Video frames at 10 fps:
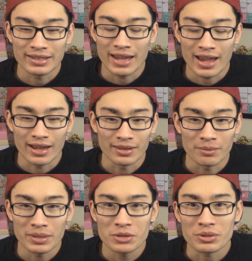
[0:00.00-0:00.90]
yeah, the
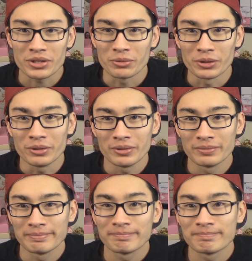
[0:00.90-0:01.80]
beach wasn't real.
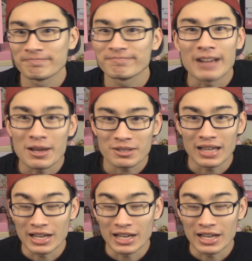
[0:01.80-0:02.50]
I